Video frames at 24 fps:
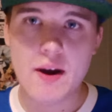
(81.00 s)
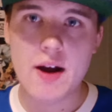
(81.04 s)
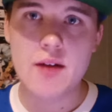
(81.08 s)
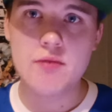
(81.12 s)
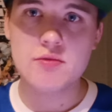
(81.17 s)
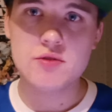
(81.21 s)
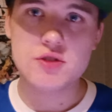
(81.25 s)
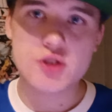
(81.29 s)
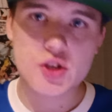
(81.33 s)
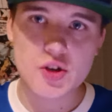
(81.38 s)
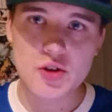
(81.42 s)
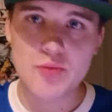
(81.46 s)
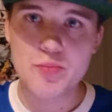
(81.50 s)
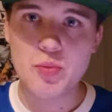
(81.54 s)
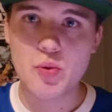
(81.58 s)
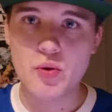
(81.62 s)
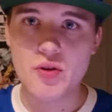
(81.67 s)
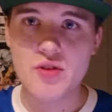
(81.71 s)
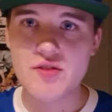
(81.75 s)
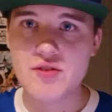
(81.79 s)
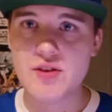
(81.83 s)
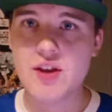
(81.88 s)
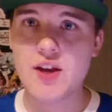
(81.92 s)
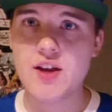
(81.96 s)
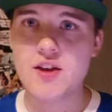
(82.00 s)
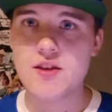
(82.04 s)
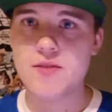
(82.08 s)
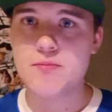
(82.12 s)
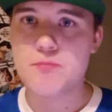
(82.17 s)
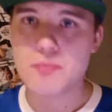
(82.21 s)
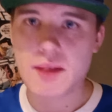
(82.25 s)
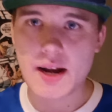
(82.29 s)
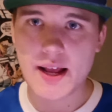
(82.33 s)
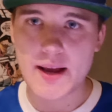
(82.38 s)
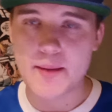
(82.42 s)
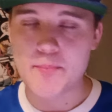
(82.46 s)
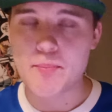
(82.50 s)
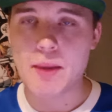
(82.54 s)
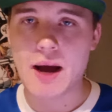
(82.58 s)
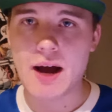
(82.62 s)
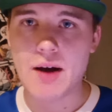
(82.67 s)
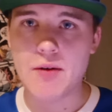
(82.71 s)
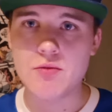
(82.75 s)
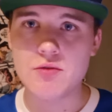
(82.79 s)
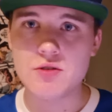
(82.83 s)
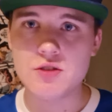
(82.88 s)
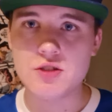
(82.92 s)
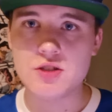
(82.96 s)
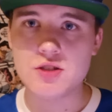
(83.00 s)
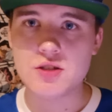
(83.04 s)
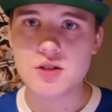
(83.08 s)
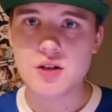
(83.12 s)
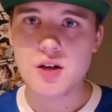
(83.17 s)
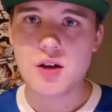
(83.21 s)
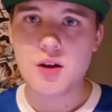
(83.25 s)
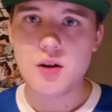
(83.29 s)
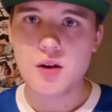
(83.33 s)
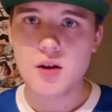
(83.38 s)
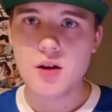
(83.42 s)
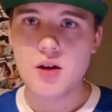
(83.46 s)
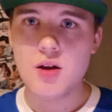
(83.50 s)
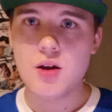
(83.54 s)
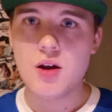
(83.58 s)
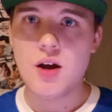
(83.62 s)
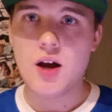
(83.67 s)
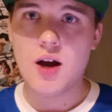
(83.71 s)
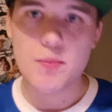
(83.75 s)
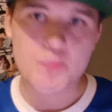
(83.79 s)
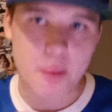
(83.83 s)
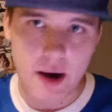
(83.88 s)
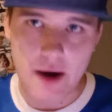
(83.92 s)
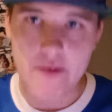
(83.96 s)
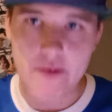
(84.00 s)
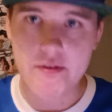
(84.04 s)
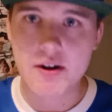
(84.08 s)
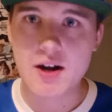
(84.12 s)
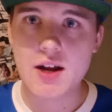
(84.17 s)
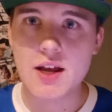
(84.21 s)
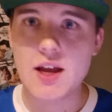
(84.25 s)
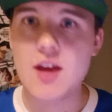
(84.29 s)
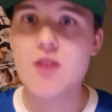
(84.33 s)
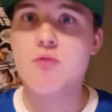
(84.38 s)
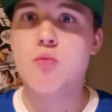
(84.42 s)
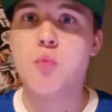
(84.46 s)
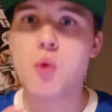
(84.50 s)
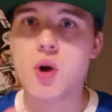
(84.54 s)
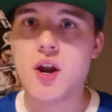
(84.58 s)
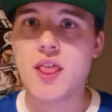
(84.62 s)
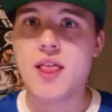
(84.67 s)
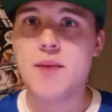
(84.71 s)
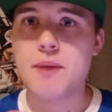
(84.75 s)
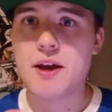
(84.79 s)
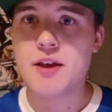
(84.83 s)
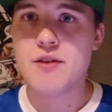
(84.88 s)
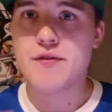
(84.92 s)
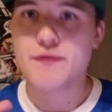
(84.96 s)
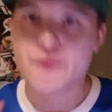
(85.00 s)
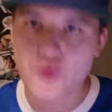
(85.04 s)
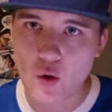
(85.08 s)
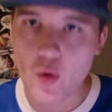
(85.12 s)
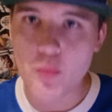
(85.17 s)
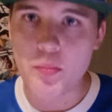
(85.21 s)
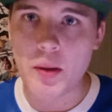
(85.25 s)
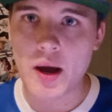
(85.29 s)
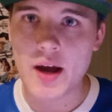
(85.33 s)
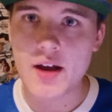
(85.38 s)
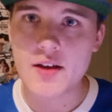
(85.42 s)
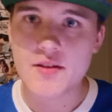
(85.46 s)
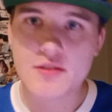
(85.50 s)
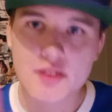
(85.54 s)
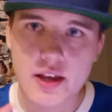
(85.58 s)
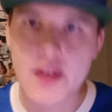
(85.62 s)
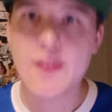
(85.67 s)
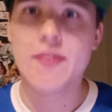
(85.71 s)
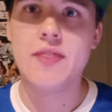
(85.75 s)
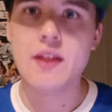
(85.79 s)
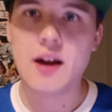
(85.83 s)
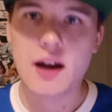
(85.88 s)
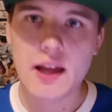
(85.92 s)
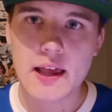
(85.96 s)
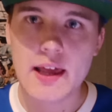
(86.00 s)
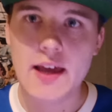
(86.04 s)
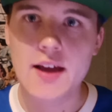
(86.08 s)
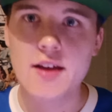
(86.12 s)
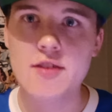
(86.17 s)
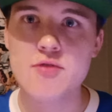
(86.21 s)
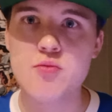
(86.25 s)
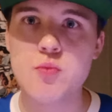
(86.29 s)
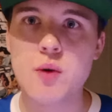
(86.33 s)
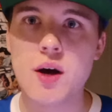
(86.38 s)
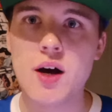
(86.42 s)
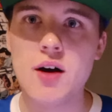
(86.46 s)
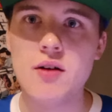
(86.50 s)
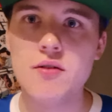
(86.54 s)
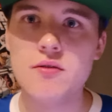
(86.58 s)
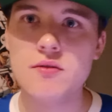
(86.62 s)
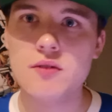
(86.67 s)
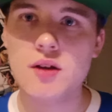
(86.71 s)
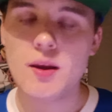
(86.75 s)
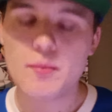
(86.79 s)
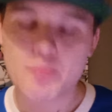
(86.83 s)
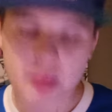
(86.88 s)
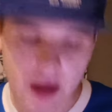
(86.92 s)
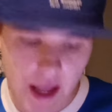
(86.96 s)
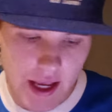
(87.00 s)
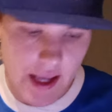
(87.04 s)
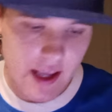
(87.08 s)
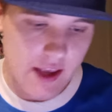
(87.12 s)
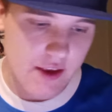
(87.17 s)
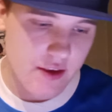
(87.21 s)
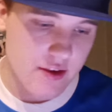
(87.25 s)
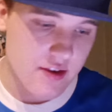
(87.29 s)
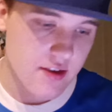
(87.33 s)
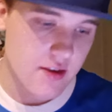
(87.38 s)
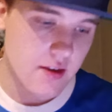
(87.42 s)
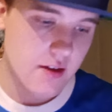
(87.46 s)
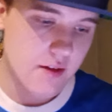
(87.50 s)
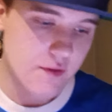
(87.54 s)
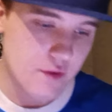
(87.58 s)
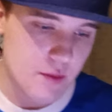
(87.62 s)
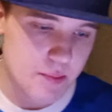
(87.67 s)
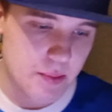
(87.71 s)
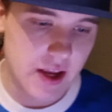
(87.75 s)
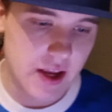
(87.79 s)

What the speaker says: around £2.6 million. Apparently, he's one of the best fullbacks in the league as well. Plays for